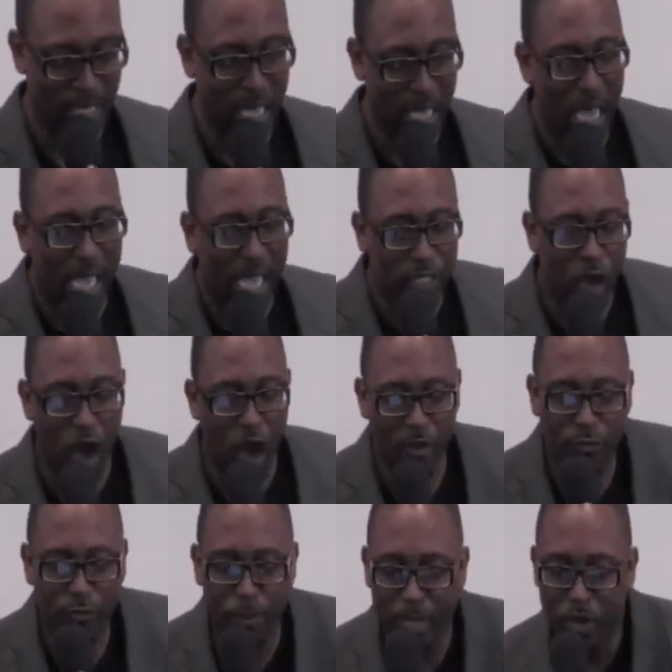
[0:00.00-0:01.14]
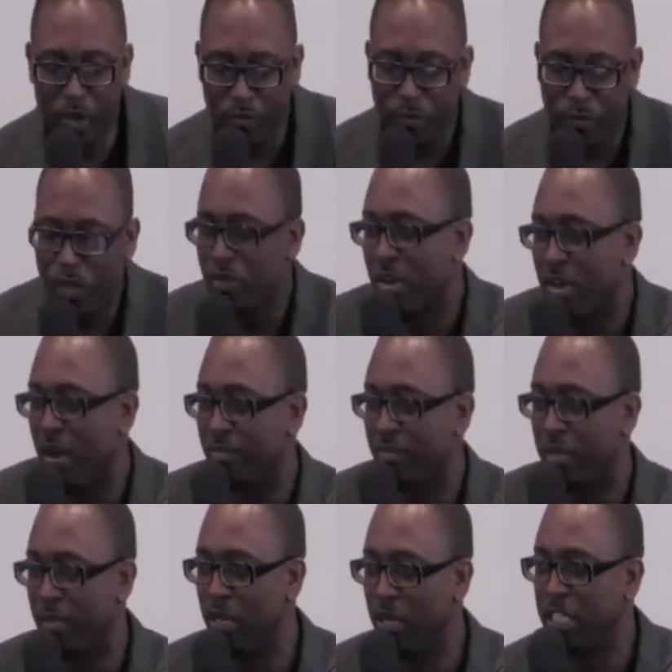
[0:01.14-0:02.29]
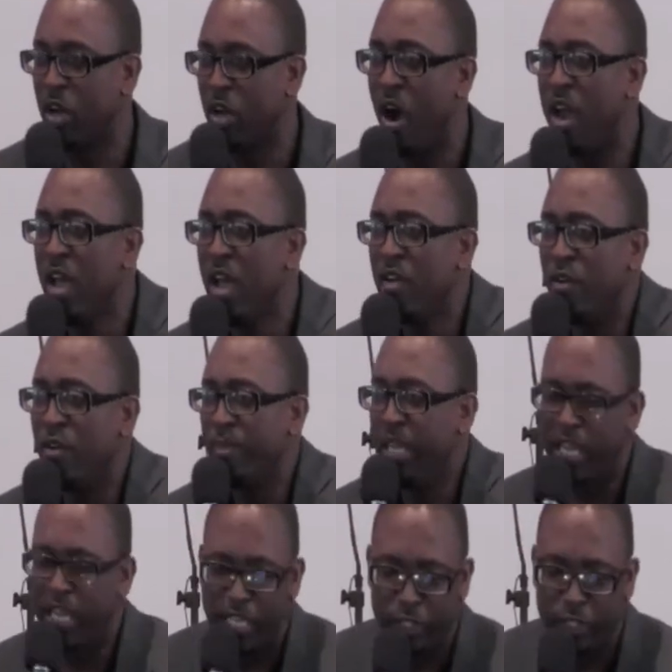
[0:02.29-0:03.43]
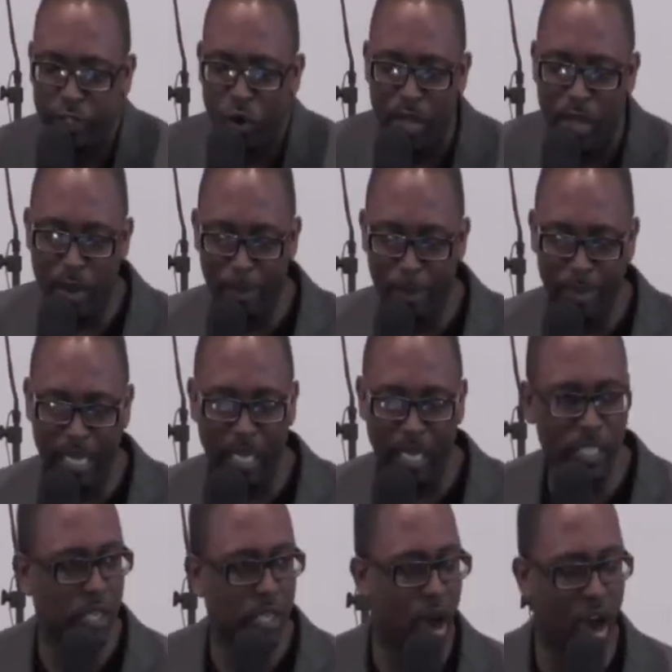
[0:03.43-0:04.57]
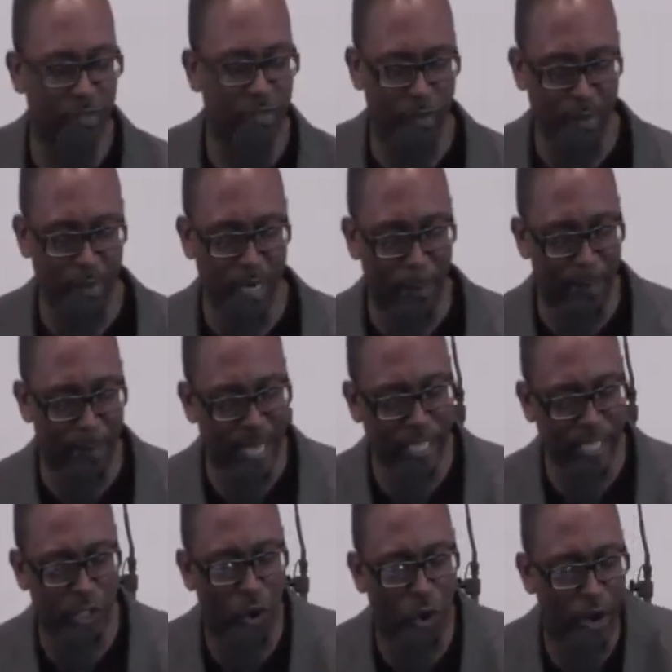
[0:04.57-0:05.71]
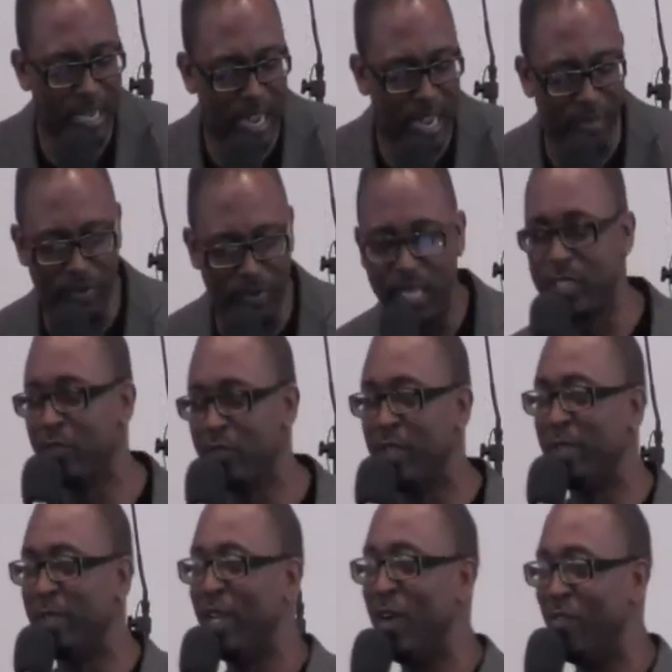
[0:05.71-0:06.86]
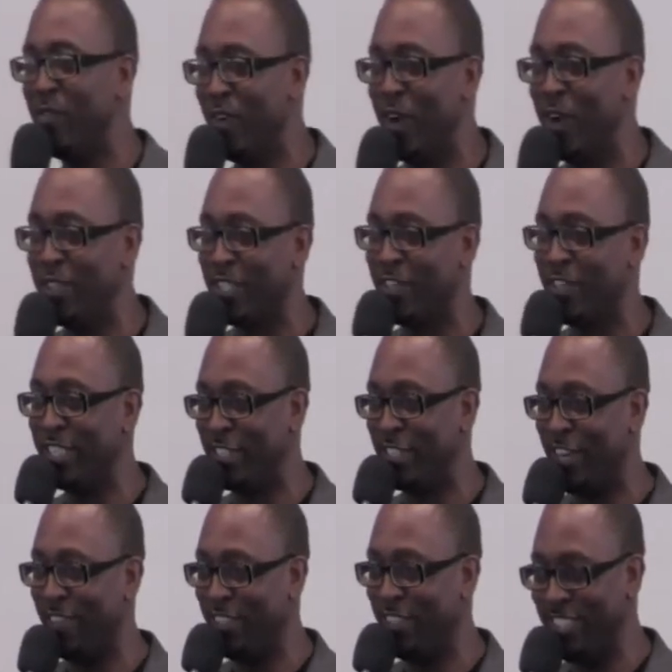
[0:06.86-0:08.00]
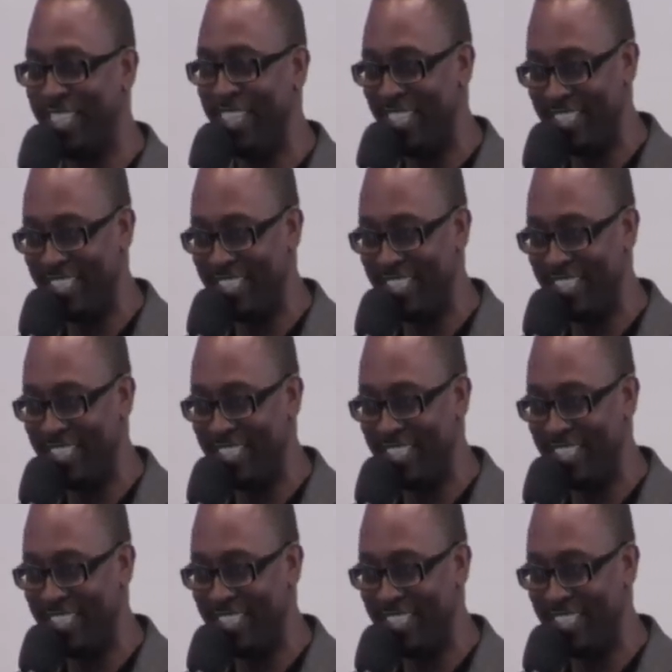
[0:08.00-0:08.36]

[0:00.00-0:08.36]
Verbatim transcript: It's hard for me to feel comfortable. It's hard for me to enjoy a meal. It's hard for me to binge on Netflix, Rhythm and Love Flow. It's a great show. Have you seen it?